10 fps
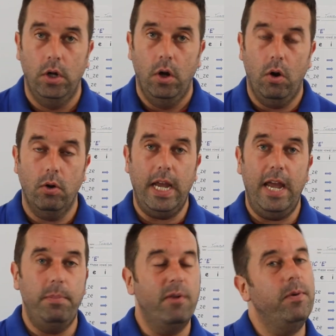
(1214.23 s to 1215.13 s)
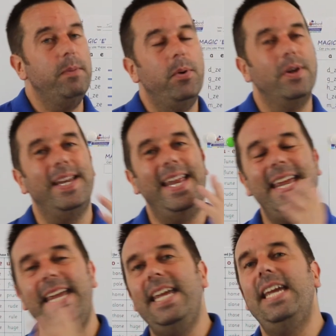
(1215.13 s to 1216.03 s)
Okay, but if we put an
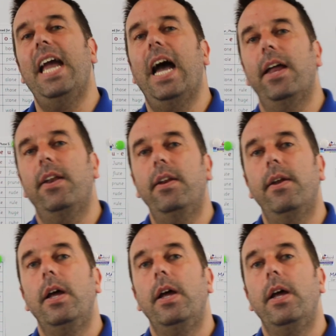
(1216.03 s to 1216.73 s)
E at it,